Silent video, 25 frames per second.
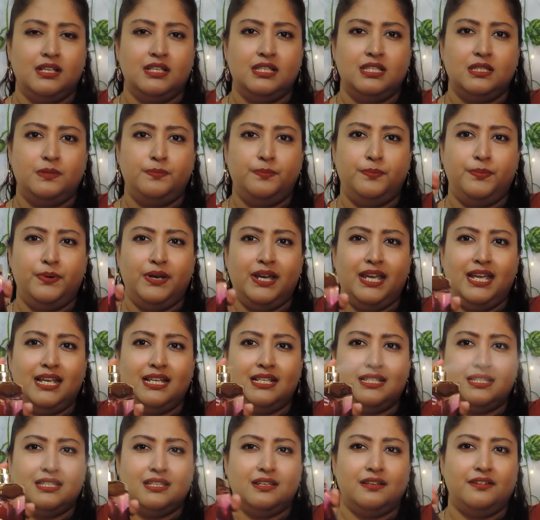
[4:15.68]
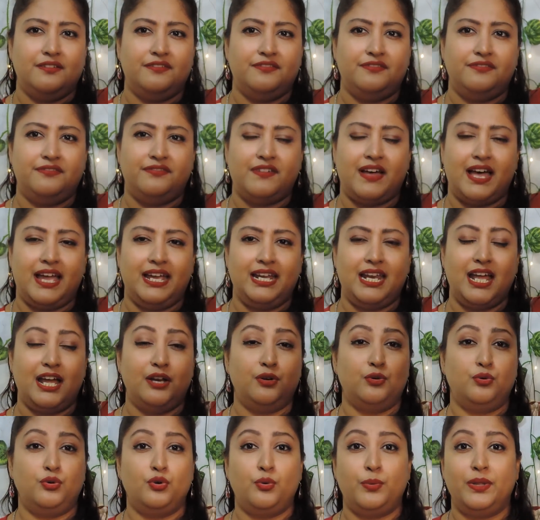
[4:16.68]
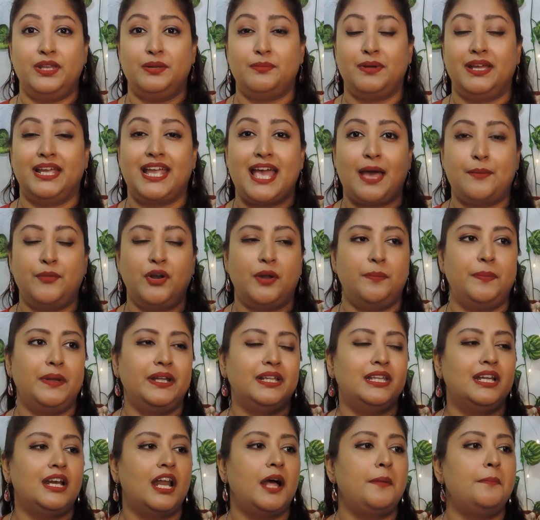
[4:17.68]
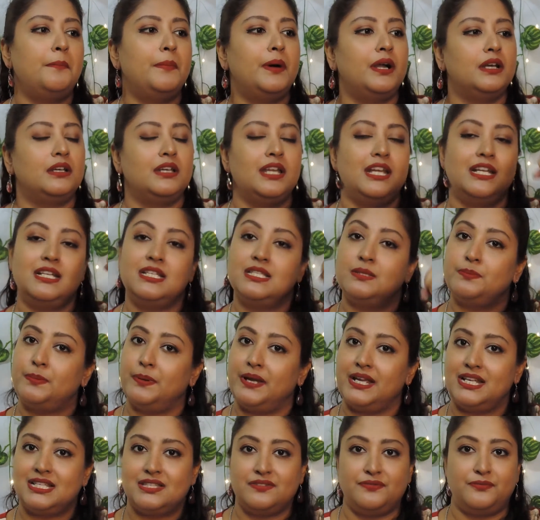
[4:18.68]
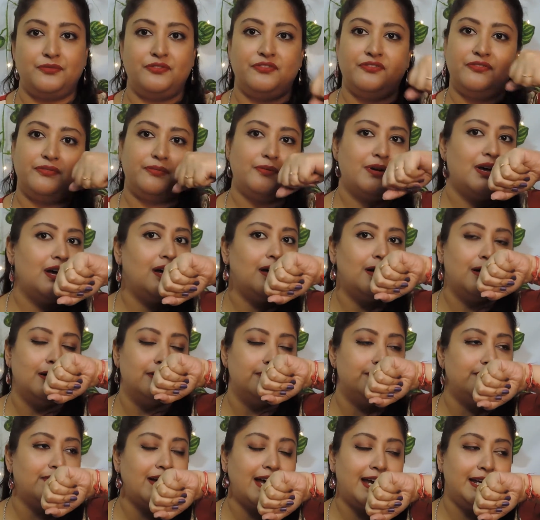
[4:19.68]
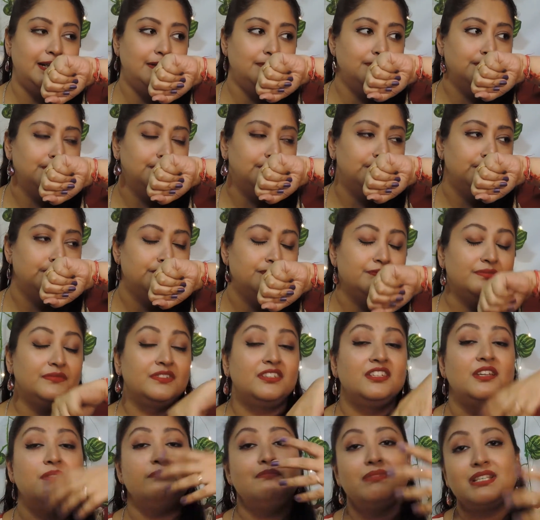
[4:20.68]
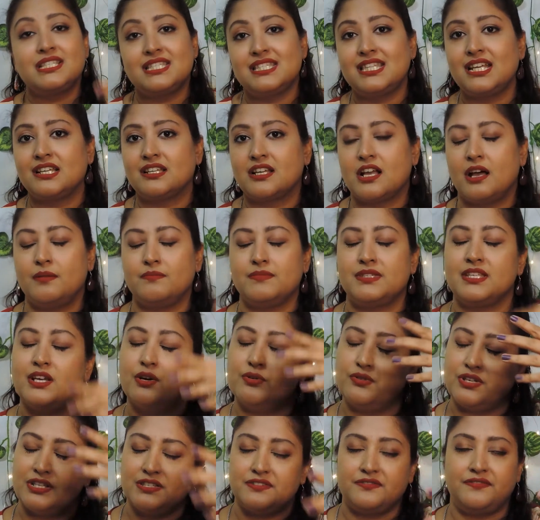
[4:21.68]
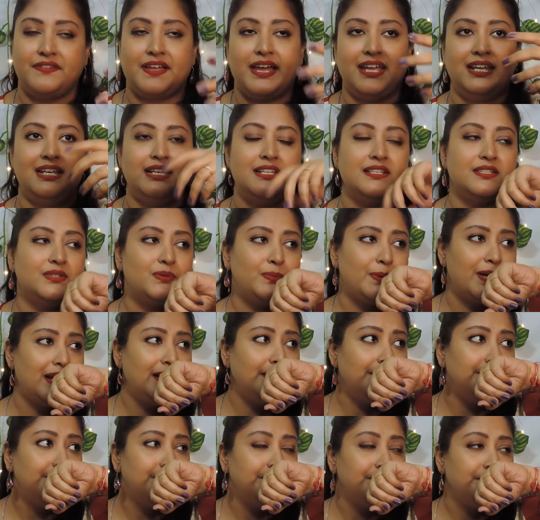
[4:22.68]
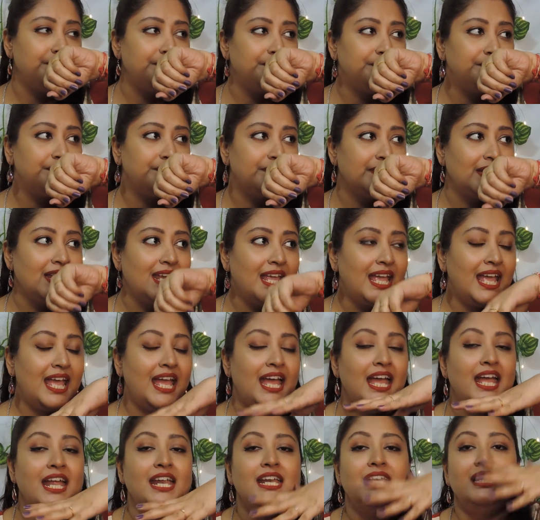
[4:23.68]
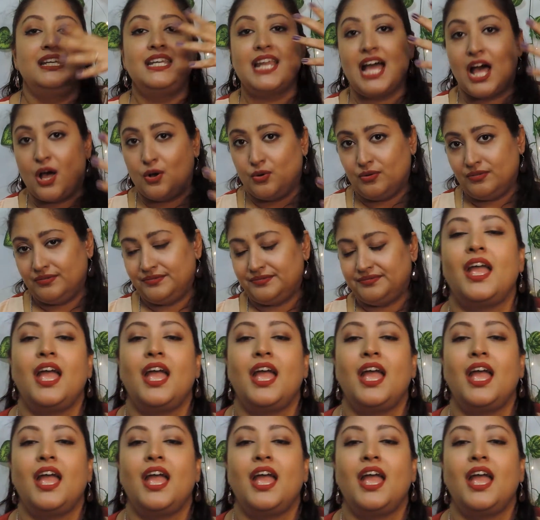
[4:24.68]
sprays fine. I don't know whether my camera picked that up, but it sprays fine. The mist that comes out is fine as well. Now,